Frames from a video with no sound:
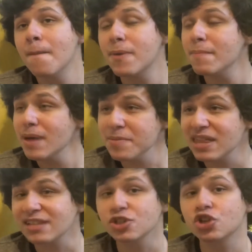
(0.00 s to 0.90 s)
But maybe
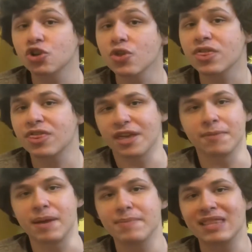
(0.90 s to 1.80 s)
that's a good
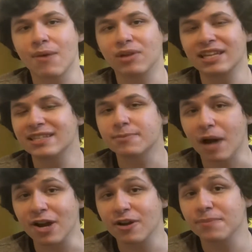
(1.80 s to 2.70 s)
thing. Maybe that will
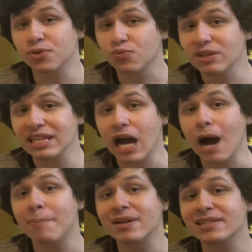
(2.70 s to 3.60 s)
inspire him to really
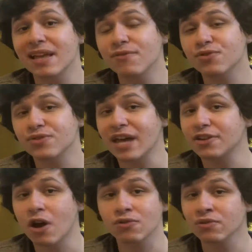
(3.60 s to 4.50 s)
up his level so that
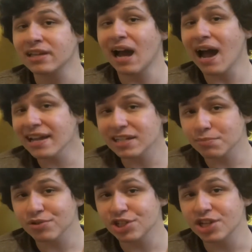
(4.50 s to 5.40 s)
not only I can
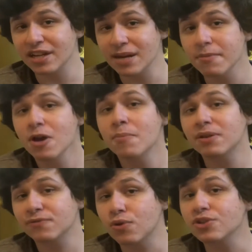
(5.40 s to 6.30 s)
appreciate him, but
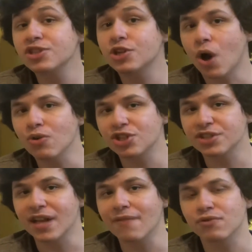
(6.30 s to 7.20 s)
of course the coaching
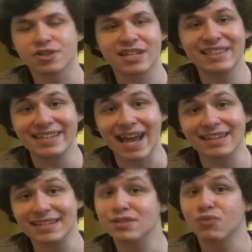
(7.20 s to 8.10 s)
staff, which in the
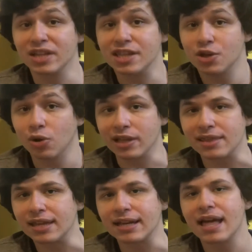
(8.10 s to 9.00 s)
end is really the only
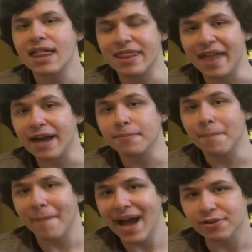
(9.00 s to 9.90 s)
thing that
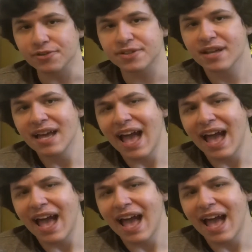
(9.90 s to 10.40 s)
matters.